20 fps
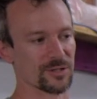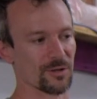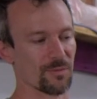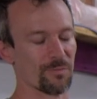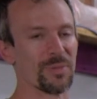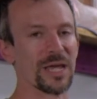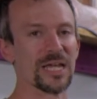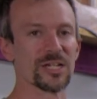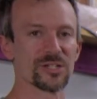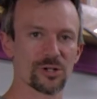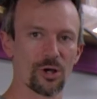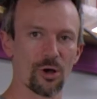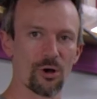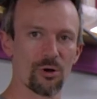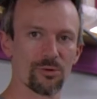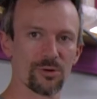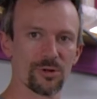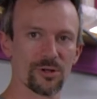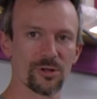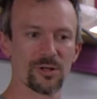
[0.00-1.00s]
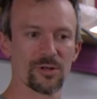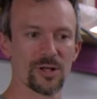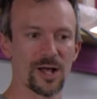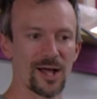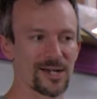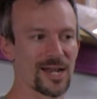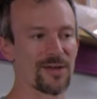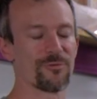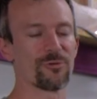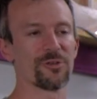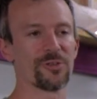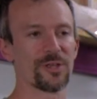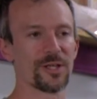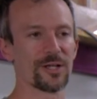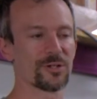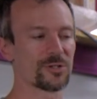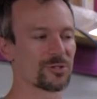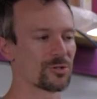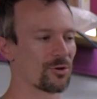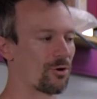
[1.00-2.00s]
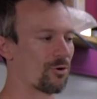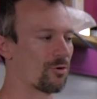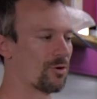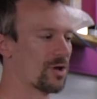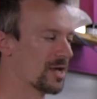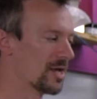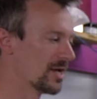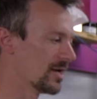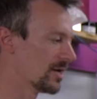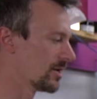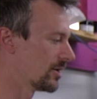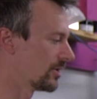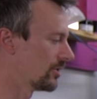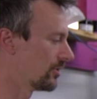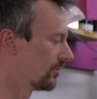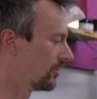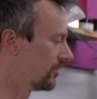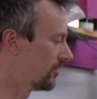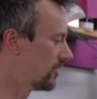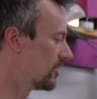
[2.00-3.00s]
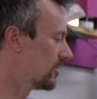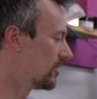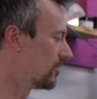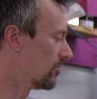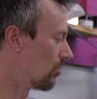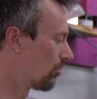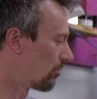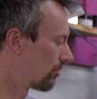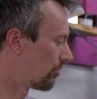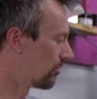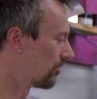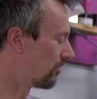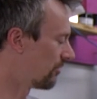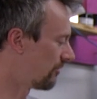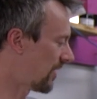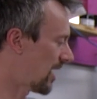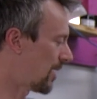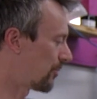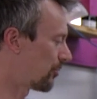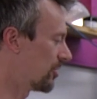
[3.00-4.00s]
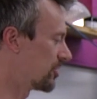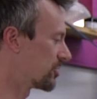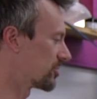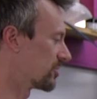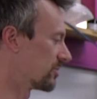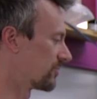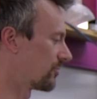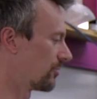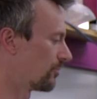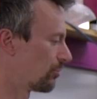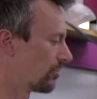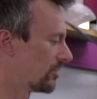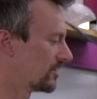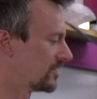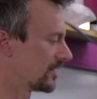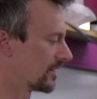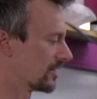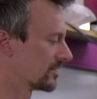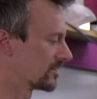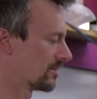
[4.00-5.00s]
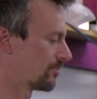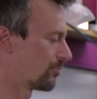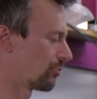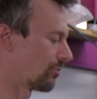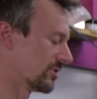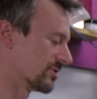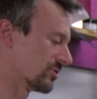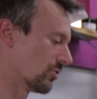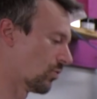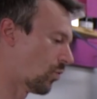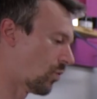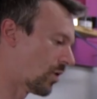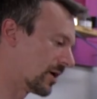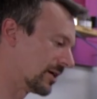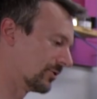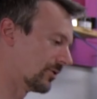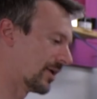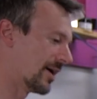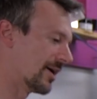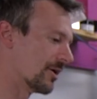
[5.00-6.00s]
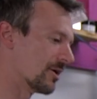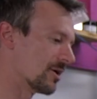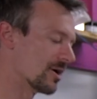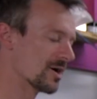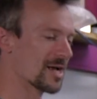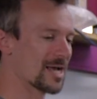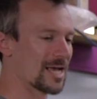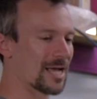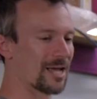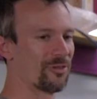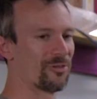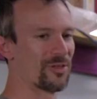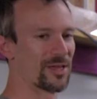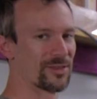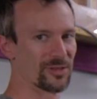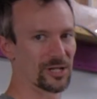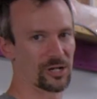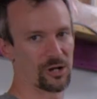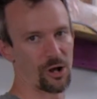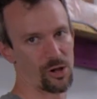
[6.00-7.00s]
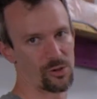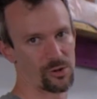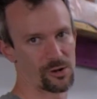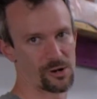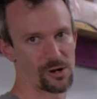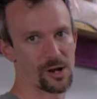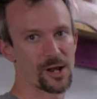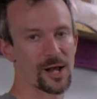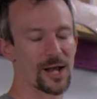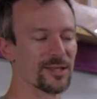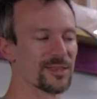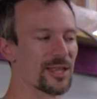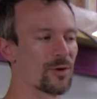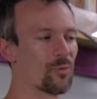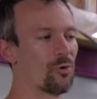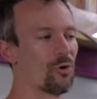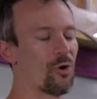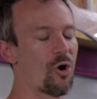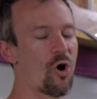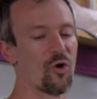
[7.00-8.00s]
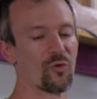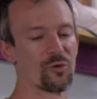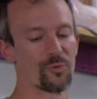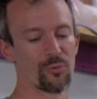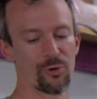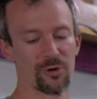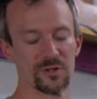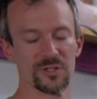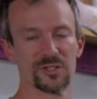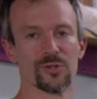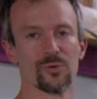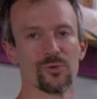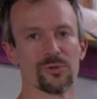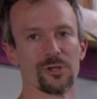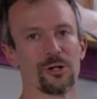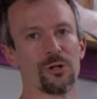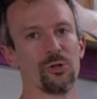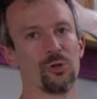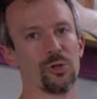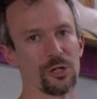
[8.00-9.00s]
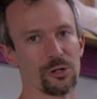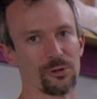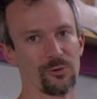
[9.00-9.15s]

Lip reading: a base coat on everything, so the order of operations for printing is it prints a white layer, then the color, and then we'll overprint it with a clear